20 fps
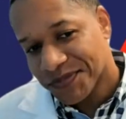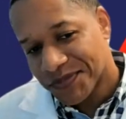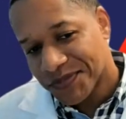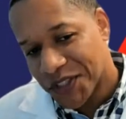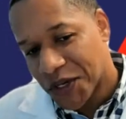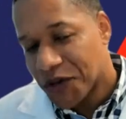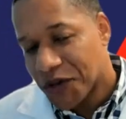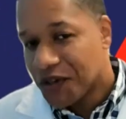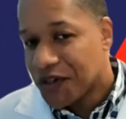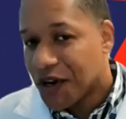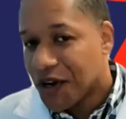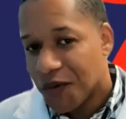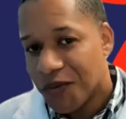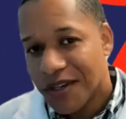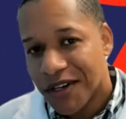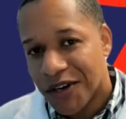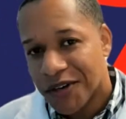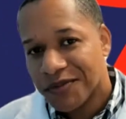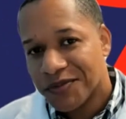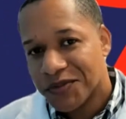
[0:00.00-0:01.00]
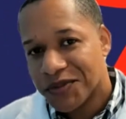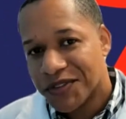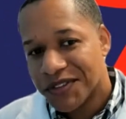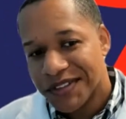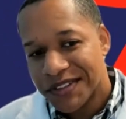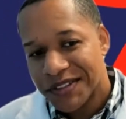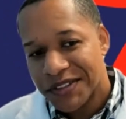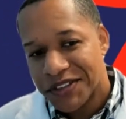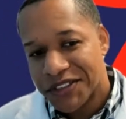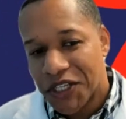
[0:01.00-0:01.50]
So, we're going to
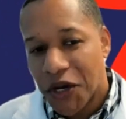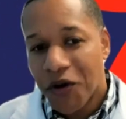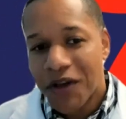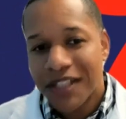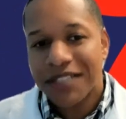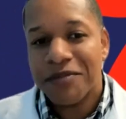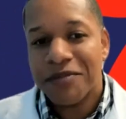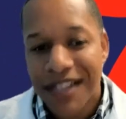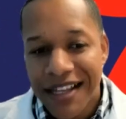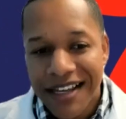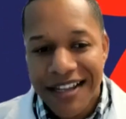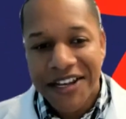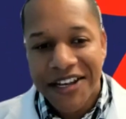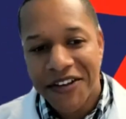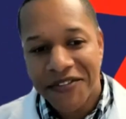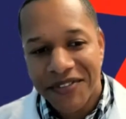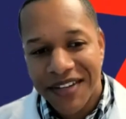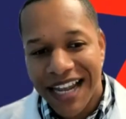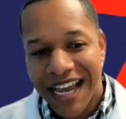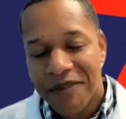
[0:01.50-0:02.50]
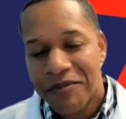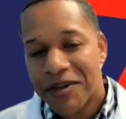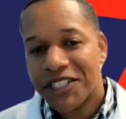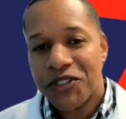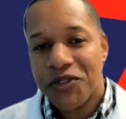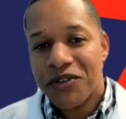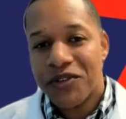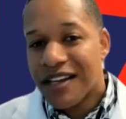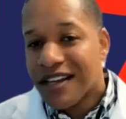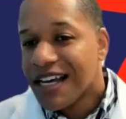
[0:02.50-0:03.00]
show her some love and how much
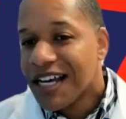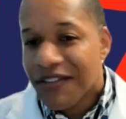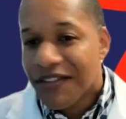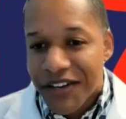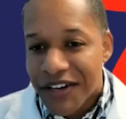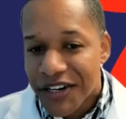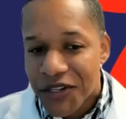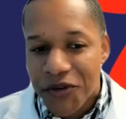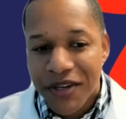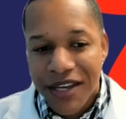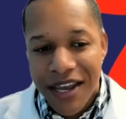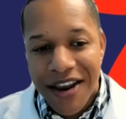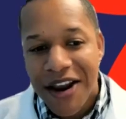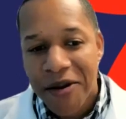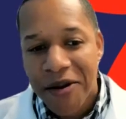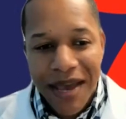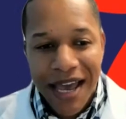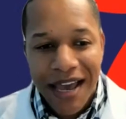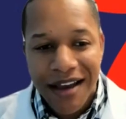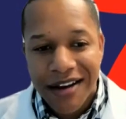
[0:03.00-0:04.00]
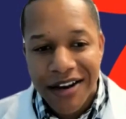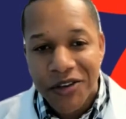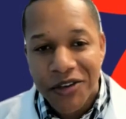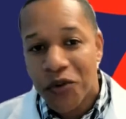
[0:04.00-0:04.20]
you love her and you care about her.